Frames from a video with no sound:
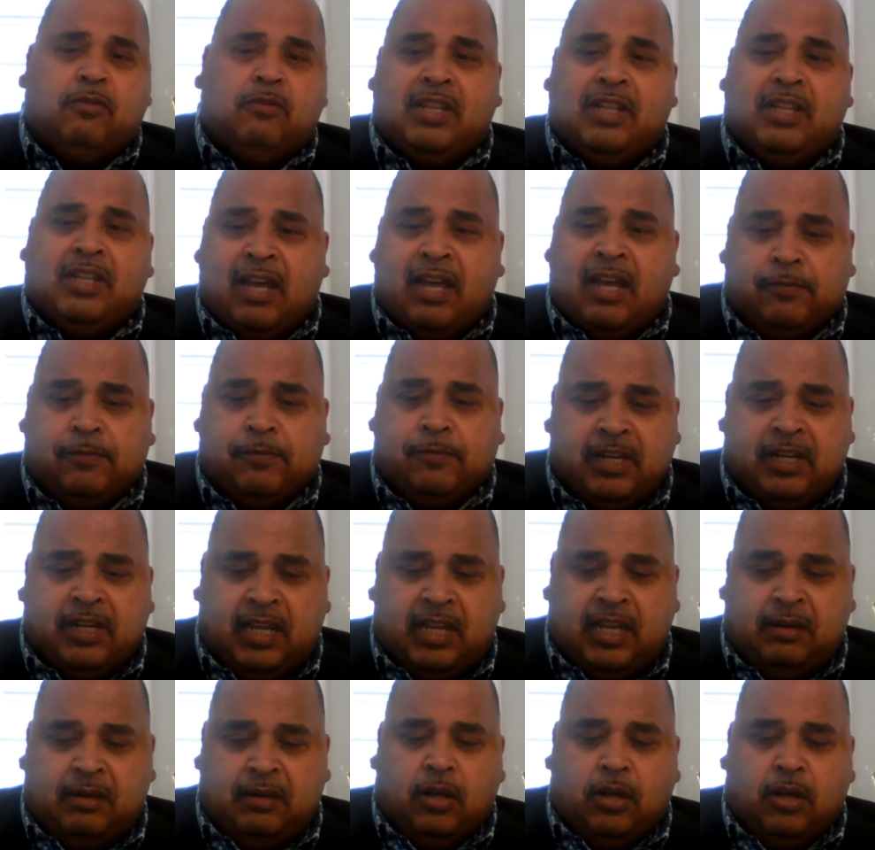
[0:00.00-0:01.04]
We definitely
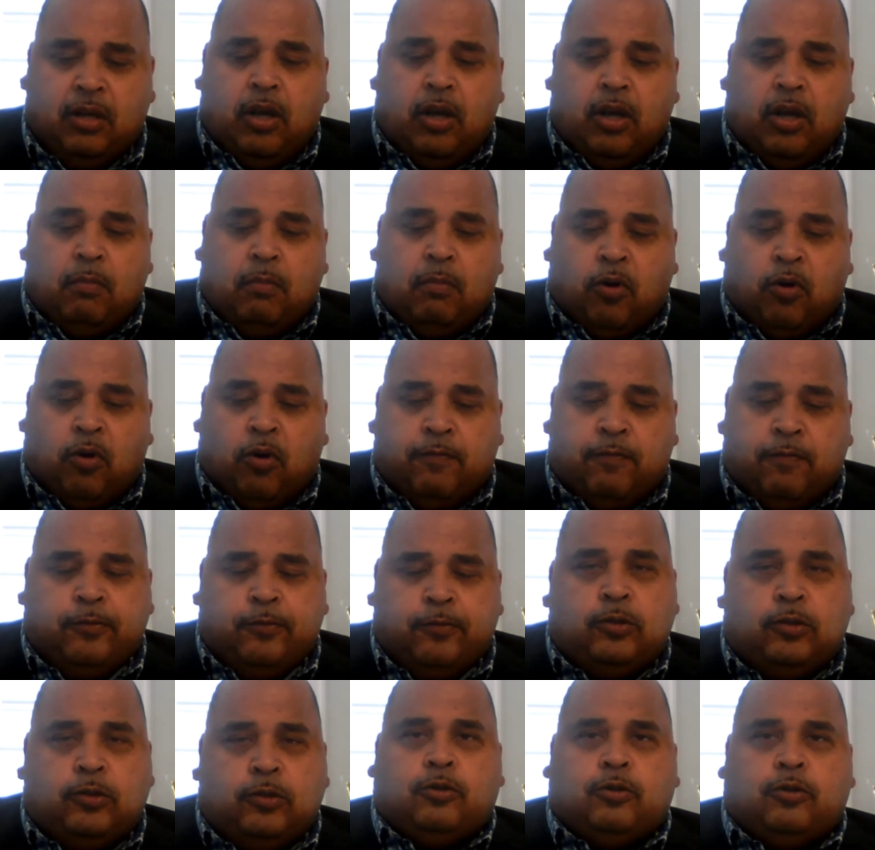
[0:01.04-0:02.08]
need more
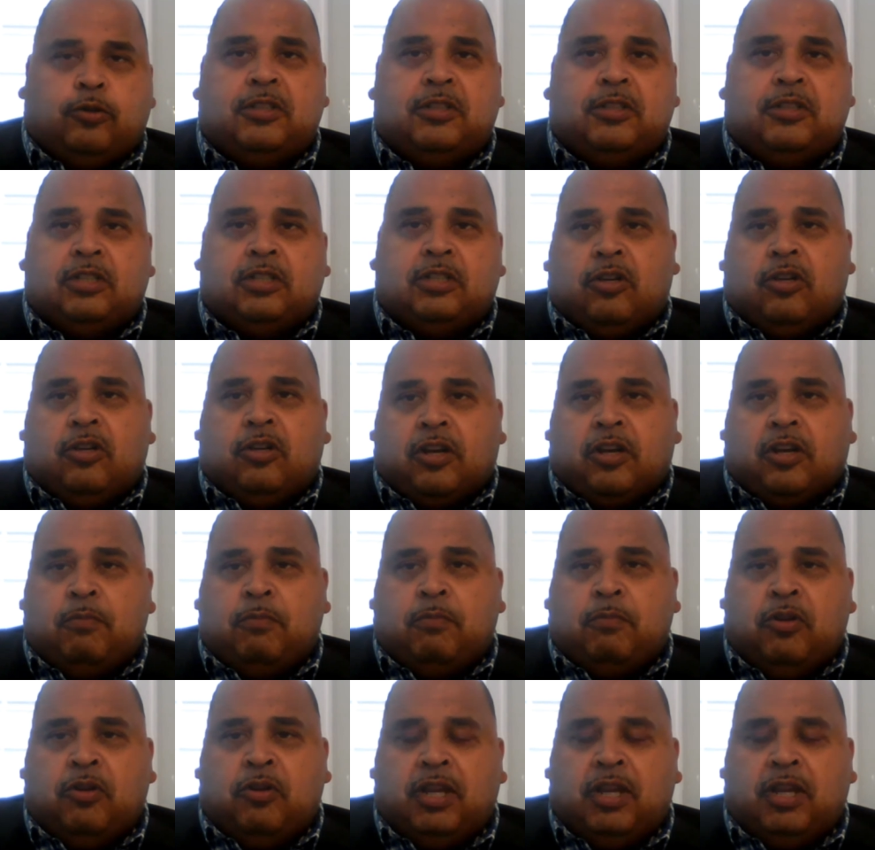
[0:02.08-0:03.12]
food sources in our
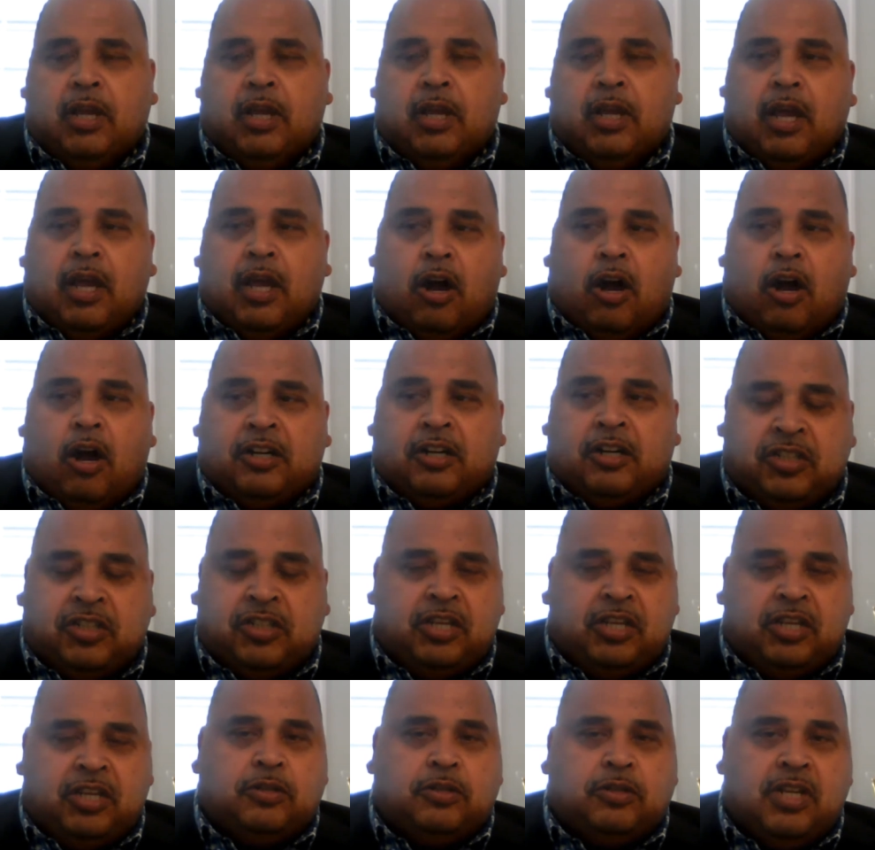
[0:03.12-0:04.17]
community. Our
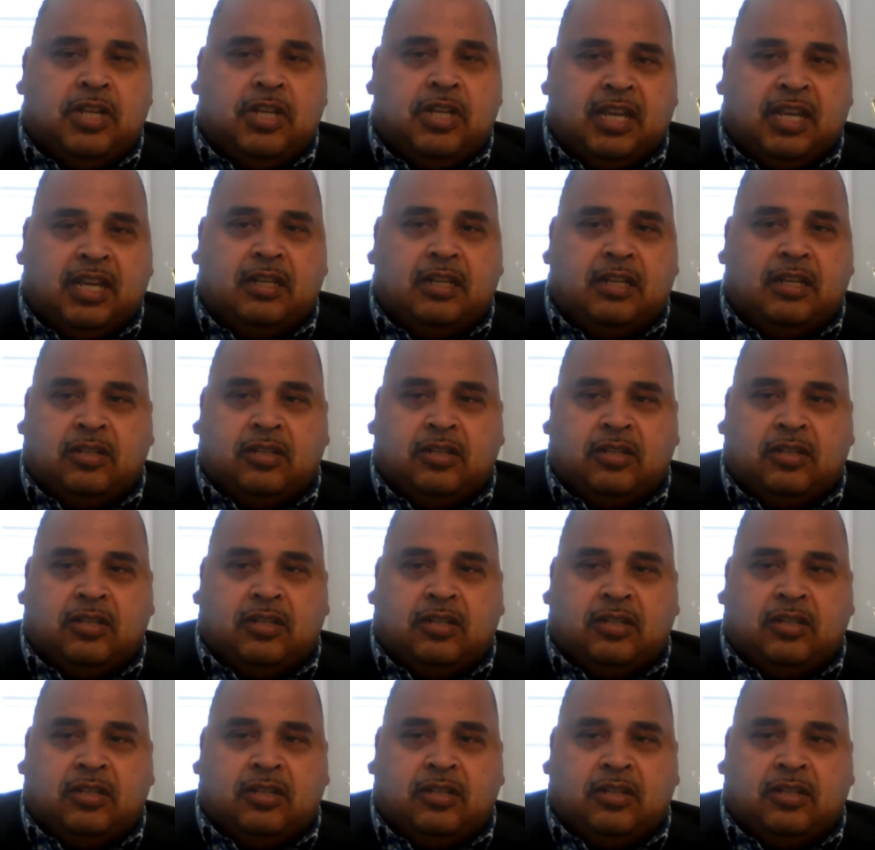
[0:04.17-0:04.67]
seniors they've